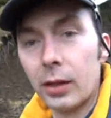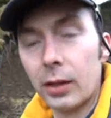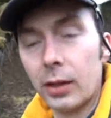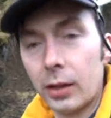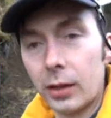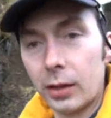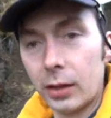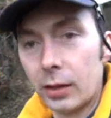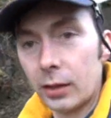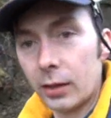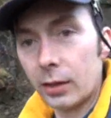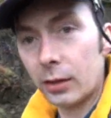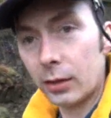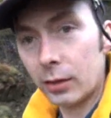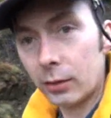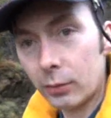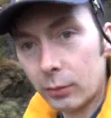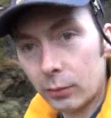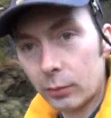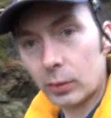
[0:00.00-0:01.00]

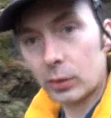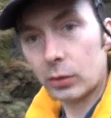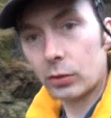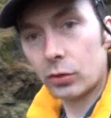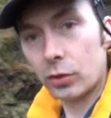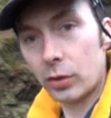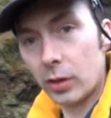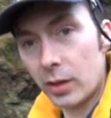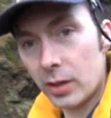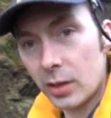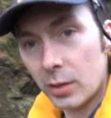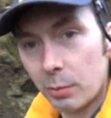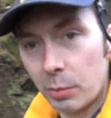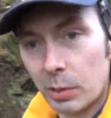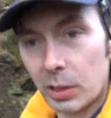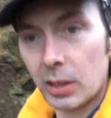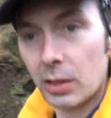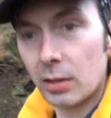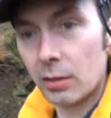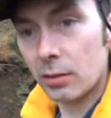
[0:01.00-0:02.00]
he will try to
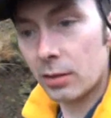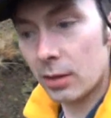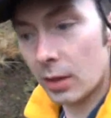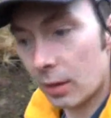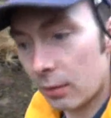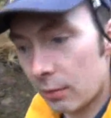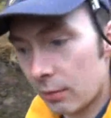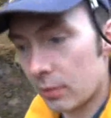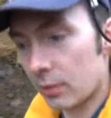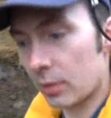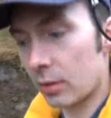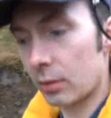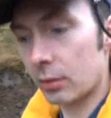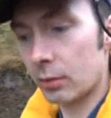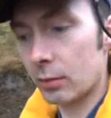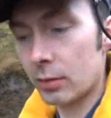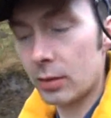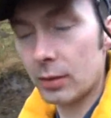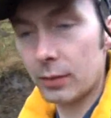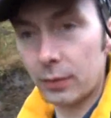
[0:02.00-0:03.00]
pin you down
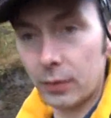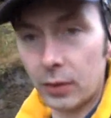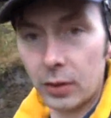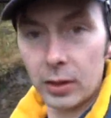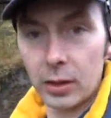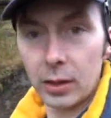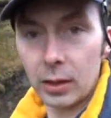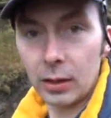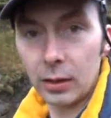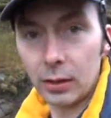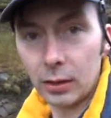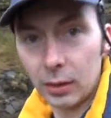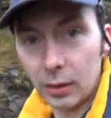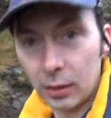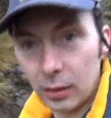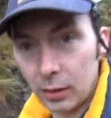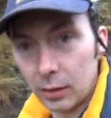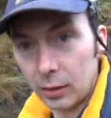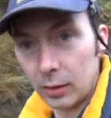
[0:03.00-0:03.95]
to defining